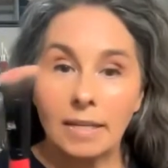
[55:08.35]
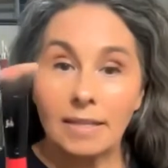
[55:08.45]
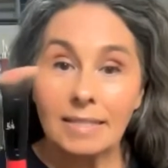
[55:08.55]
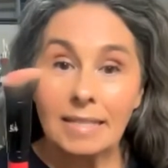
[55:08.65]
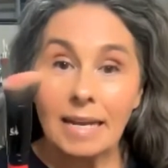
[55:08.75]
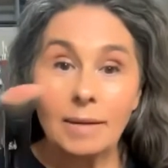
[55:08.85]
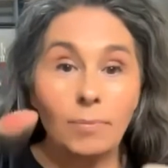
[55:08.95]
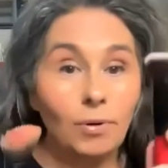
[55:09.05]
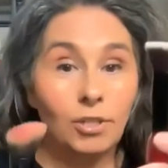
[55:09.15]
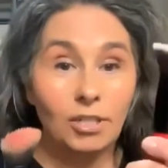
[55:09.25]
the same
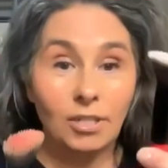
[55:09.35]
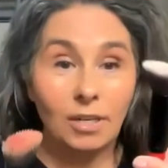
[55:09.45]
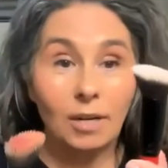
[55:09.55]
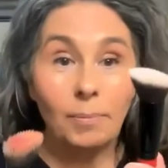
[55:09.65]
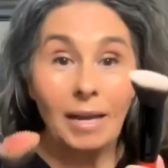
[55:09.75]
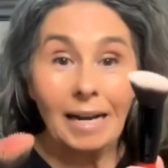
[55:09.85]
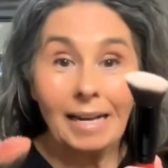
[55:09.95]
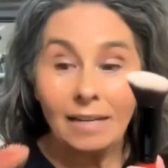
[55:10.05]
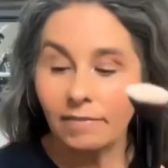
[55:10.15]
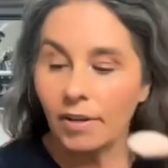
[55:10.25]
brush, but a
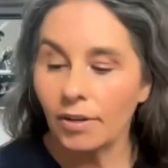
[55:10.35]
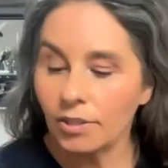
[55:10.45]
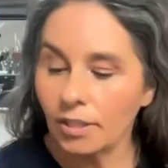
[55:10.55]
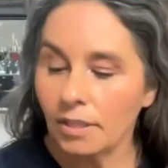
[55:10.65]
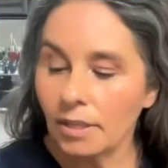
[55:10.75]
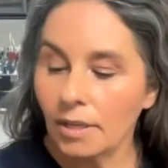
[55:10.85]
cleaner version.